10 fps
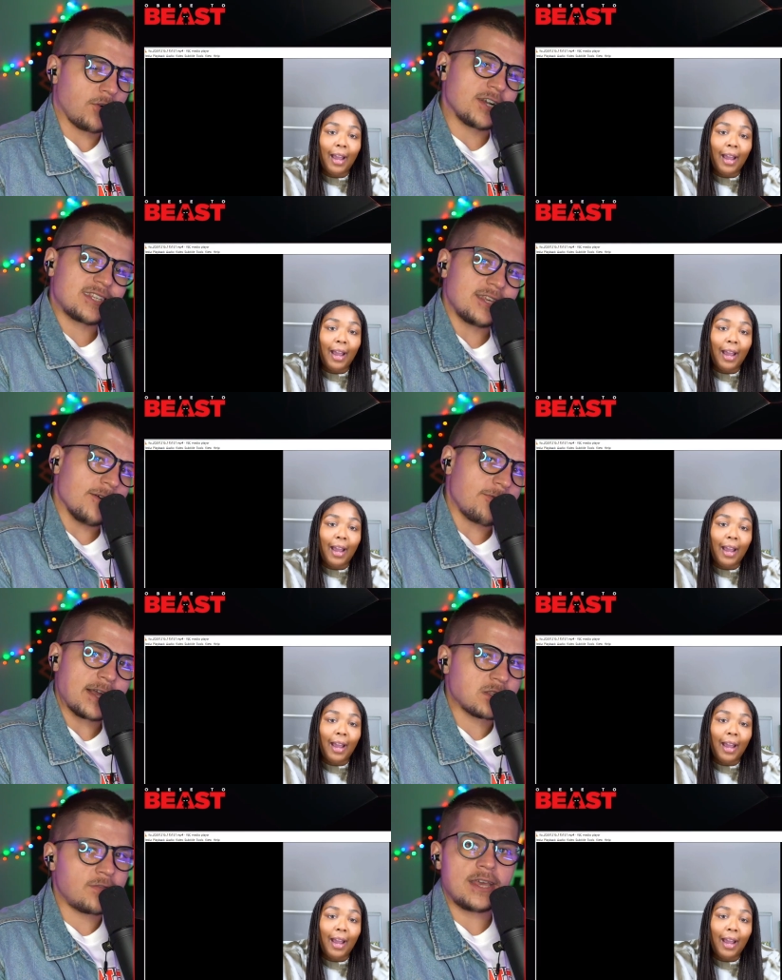Speaker 1: reverse the
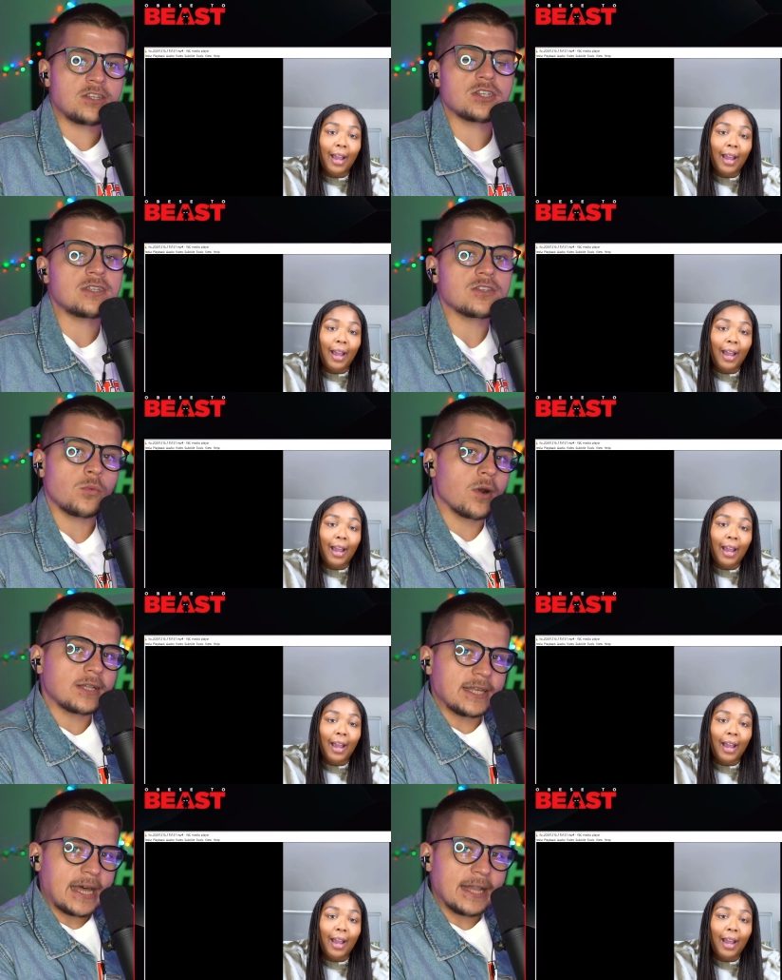effects of it. It just doesn't work
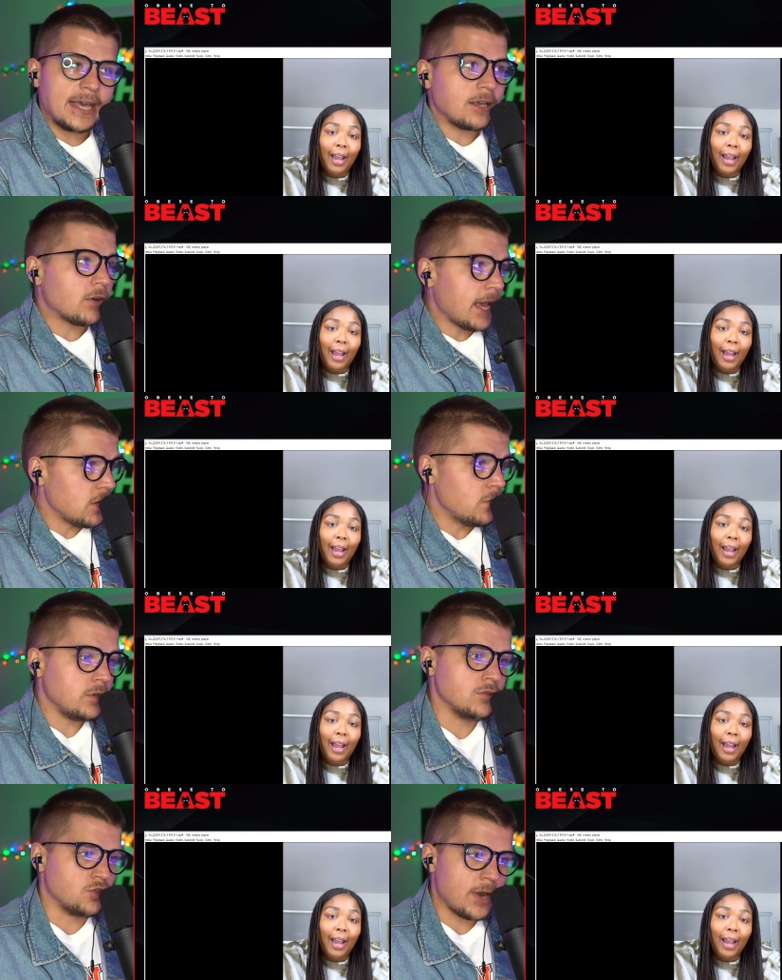like that. Like, okay, you
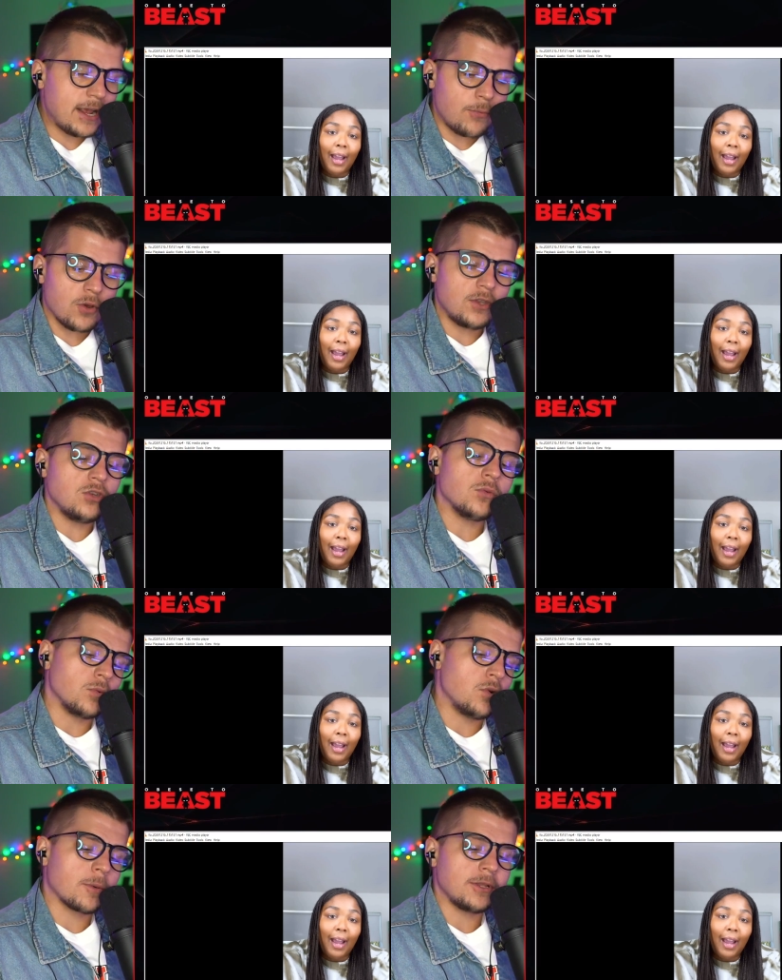you drank more than you
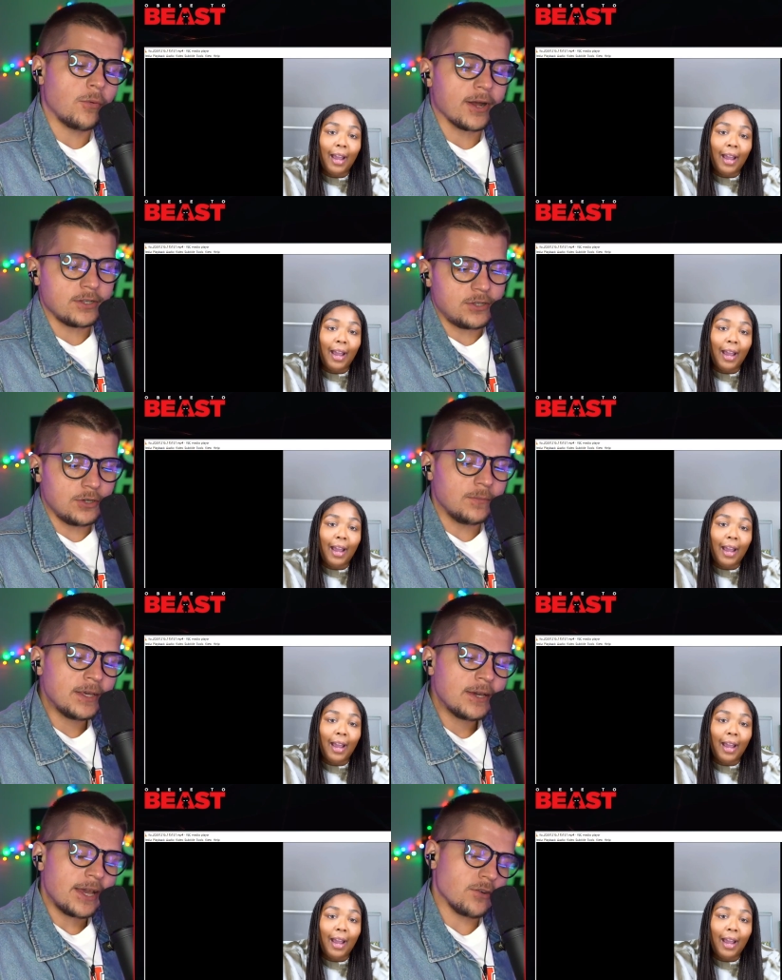normally wanted to
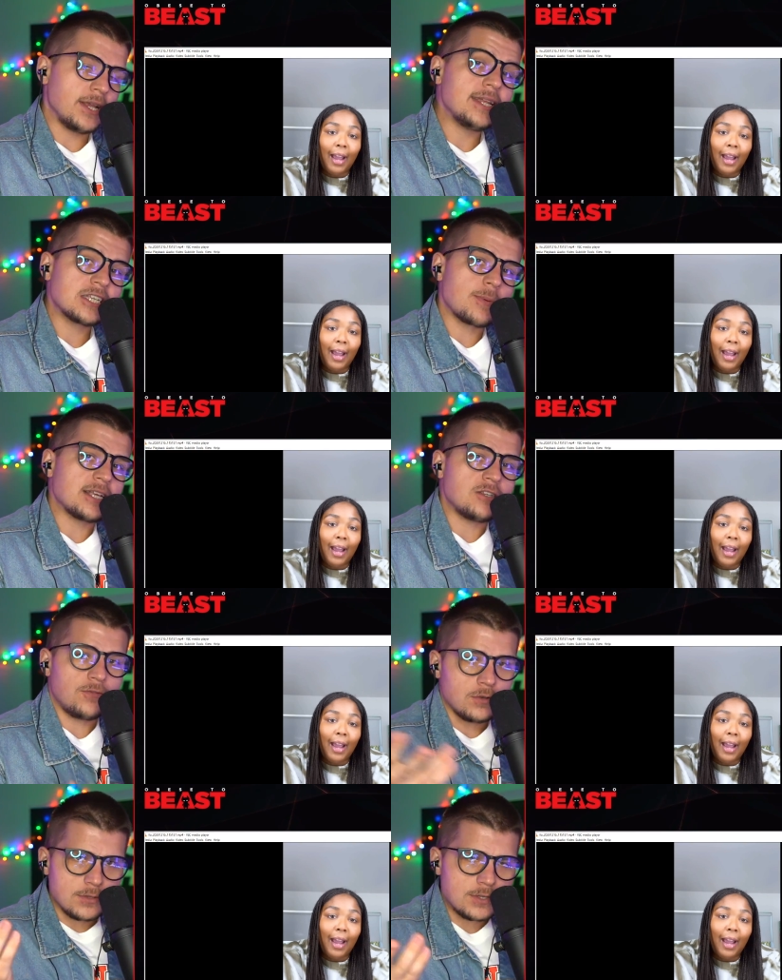and you're eating spicy
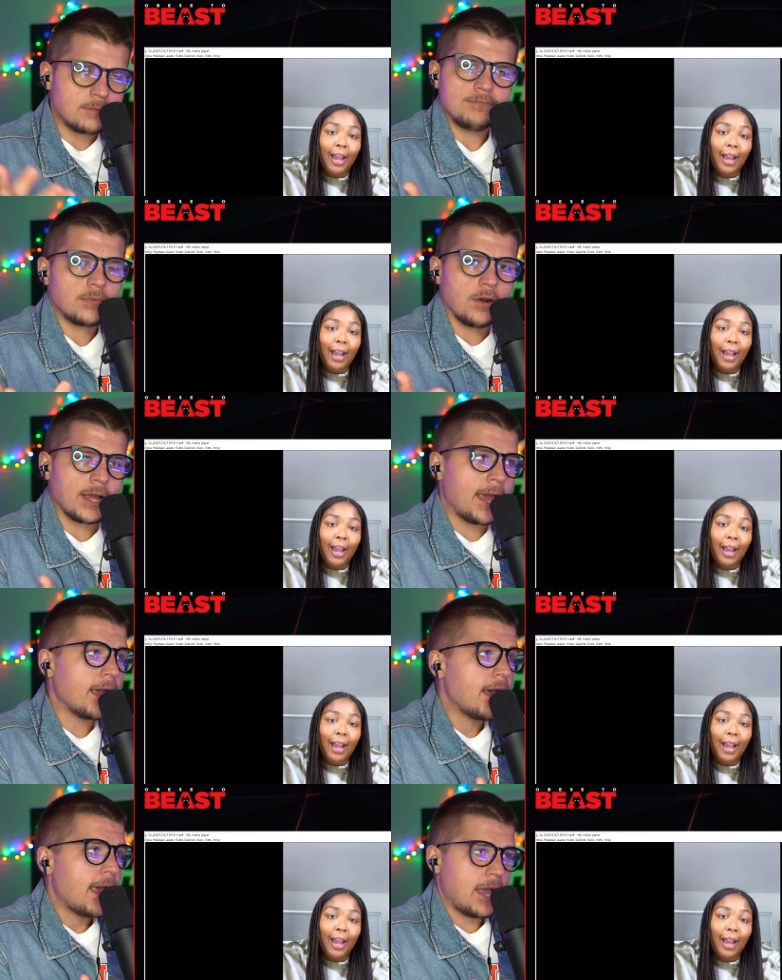foods okay?
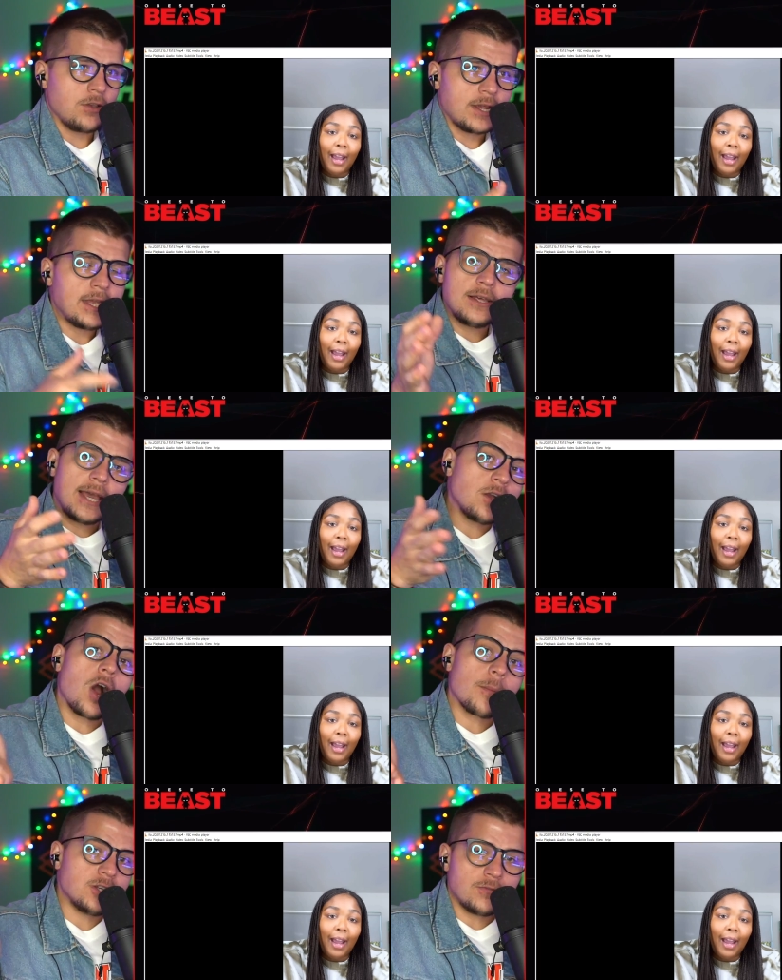And you're eating like
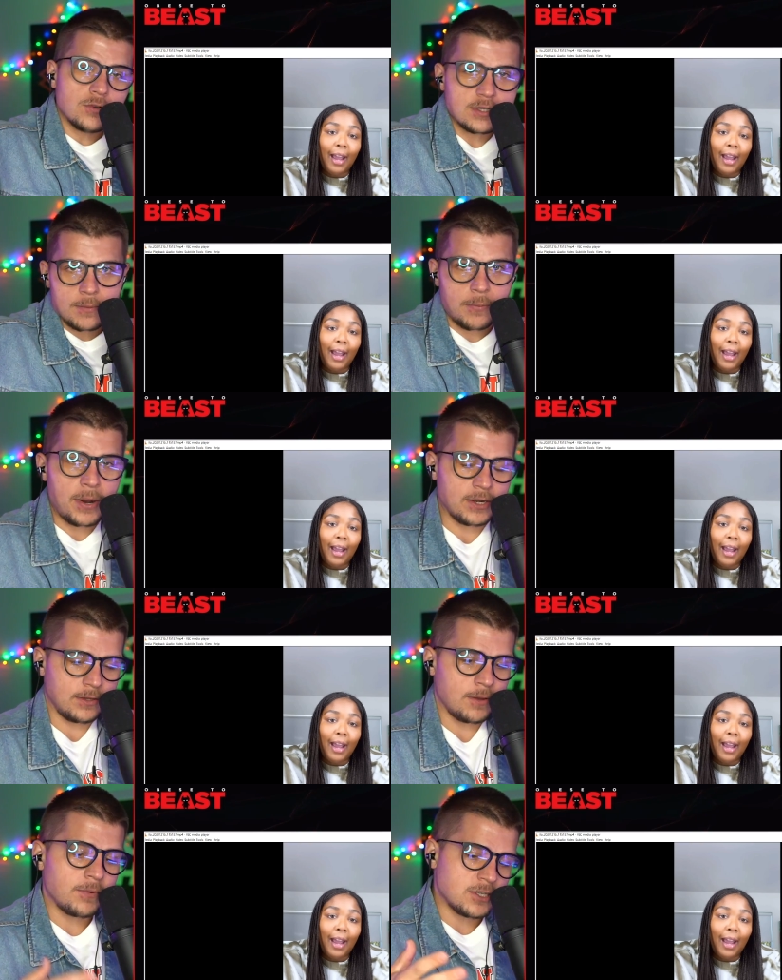garbage foods, and
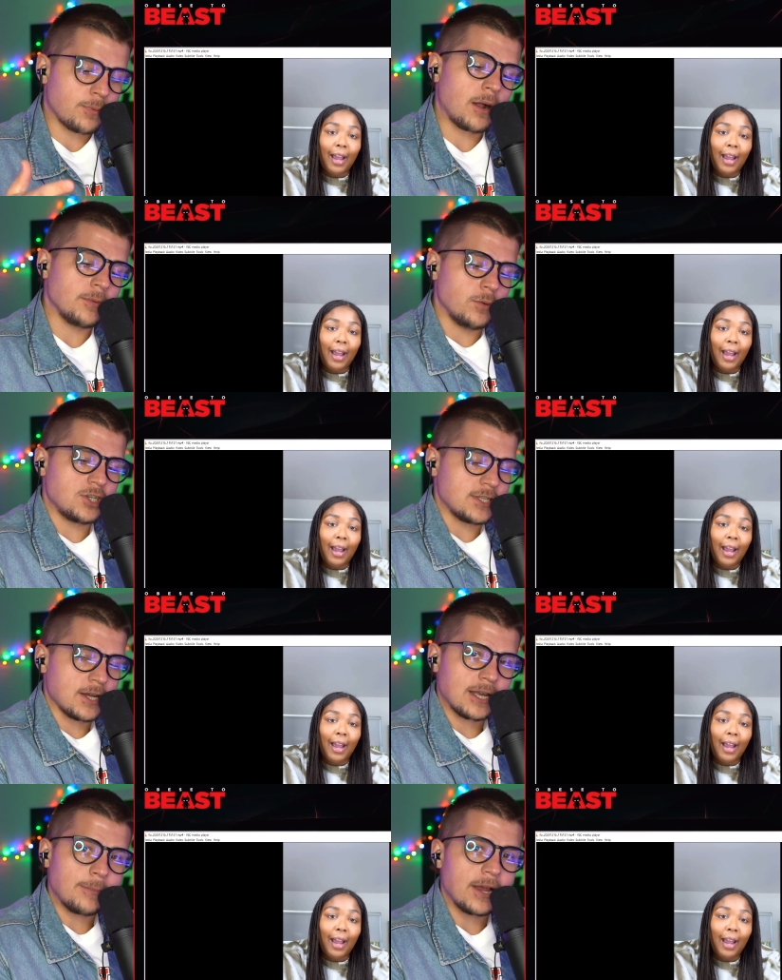apparently uh, is probably what she's
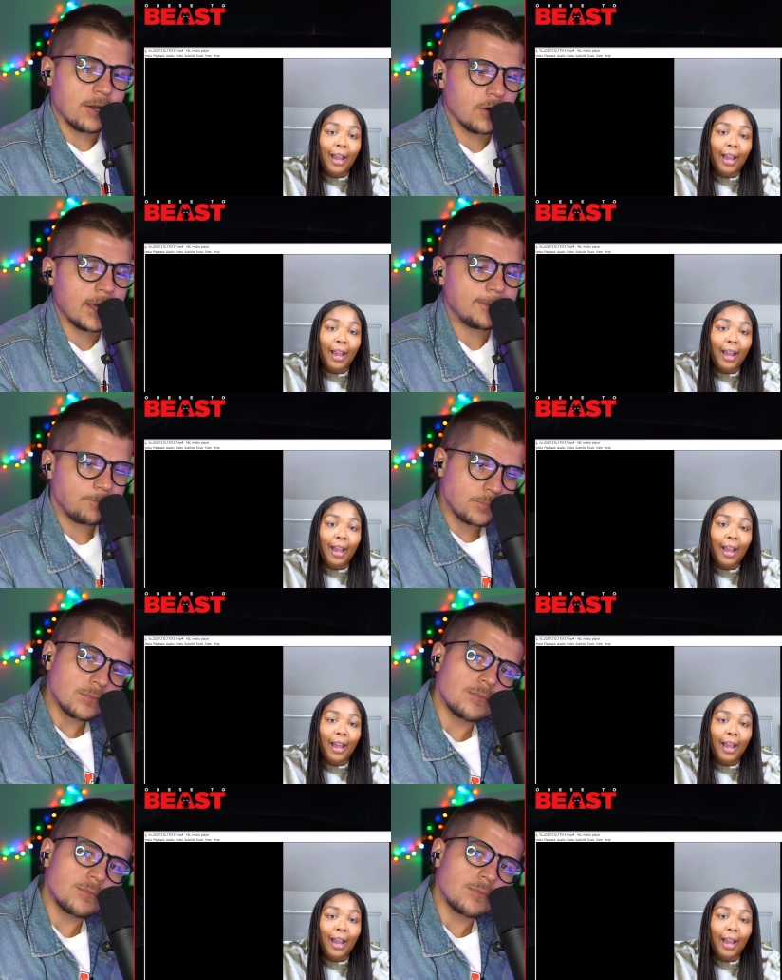talking about here, okay?